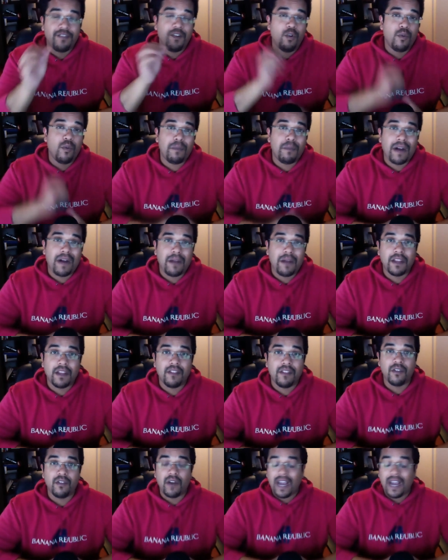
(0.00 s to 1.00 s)
with Bob can
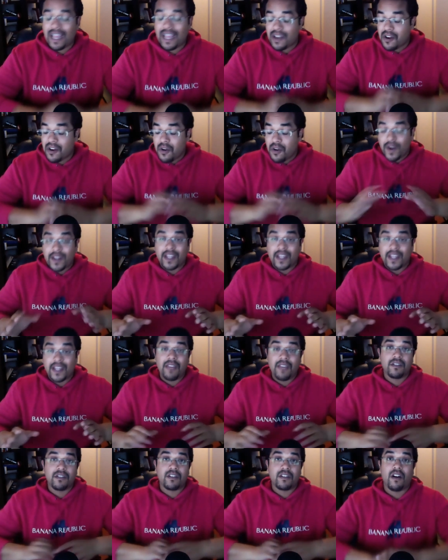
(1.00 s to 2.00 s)
do. I had no idea he
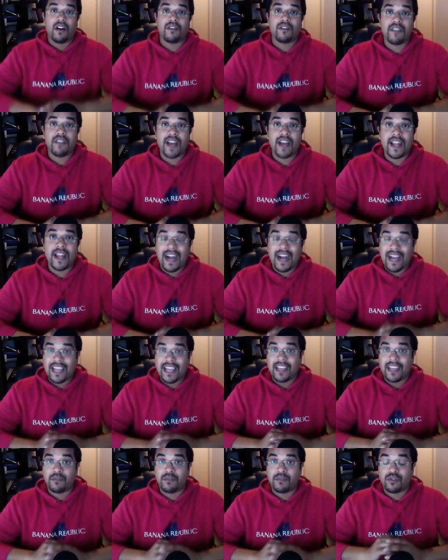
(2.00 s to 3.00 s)
was going to offer that.
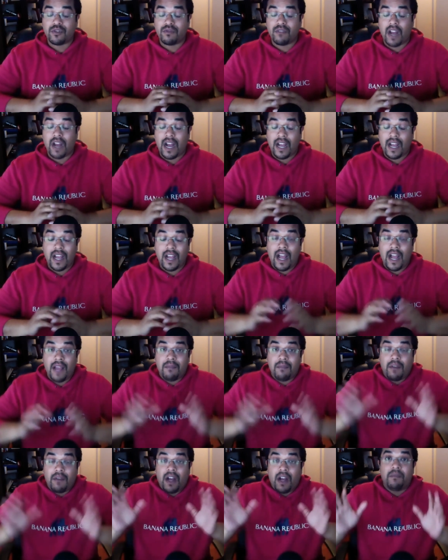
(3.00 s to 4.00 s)
I'm
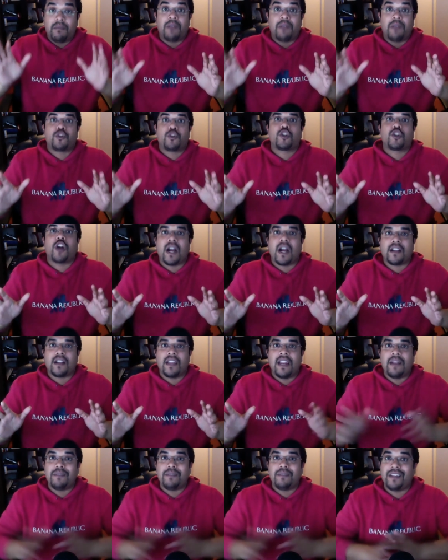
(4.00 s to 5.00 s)
shocked.
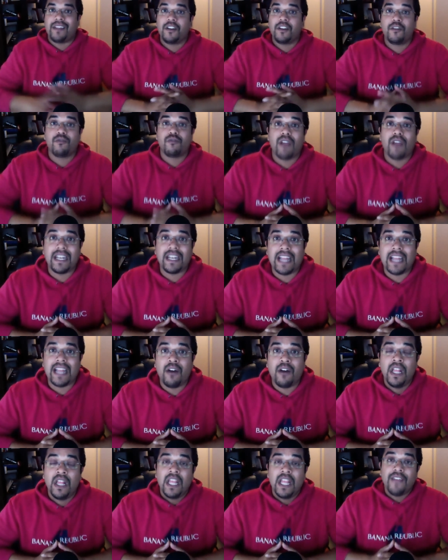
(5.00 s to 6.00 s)
And I'm telling you right
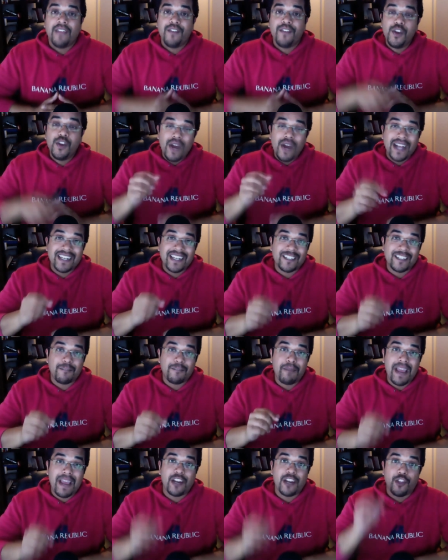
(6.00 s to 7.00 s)
now, if you had to
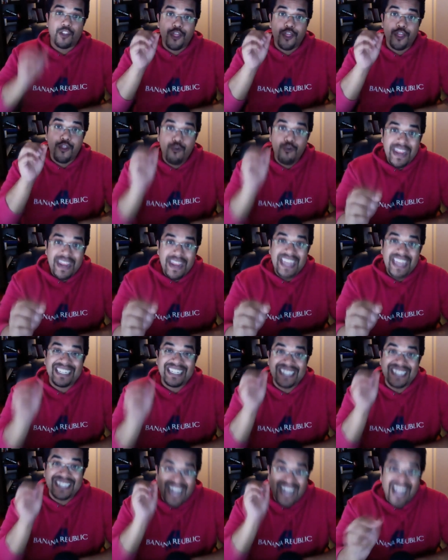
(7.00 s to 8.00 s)
spend 3
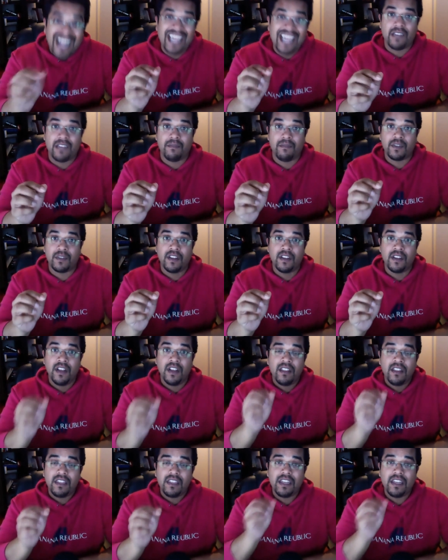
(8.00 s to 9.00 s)
times
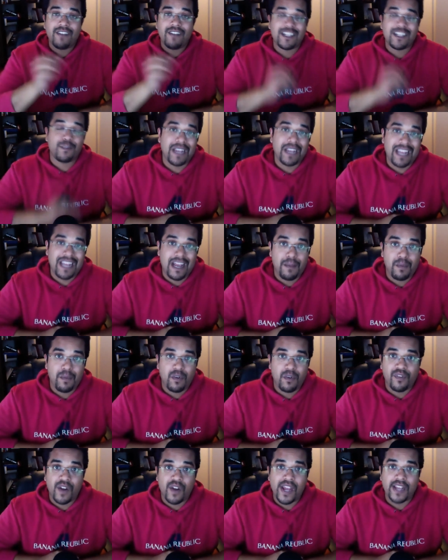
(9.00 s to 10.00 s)
the investment capital
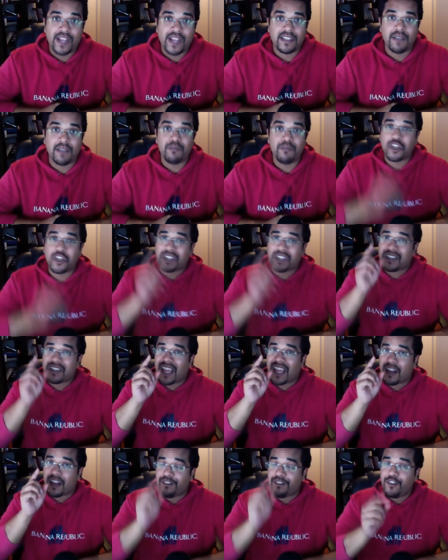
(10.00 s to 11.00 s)
for ASM just to
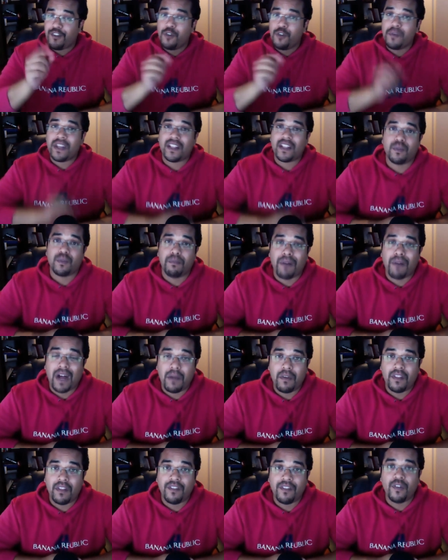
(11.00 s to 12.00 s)
get a few minutes with Bob
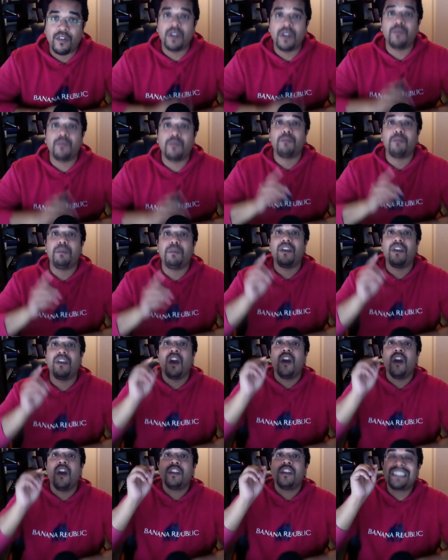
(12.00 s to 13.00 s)
on the phone, it would be
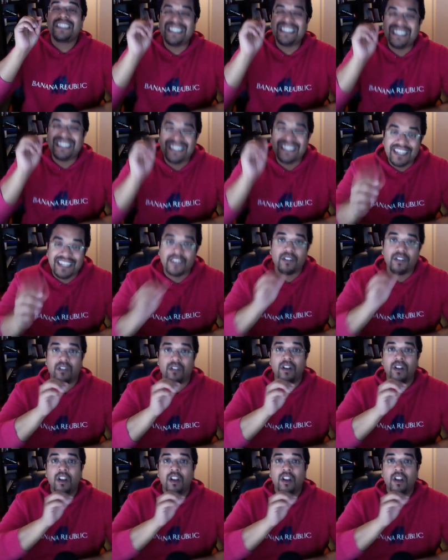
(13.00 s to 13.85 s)
still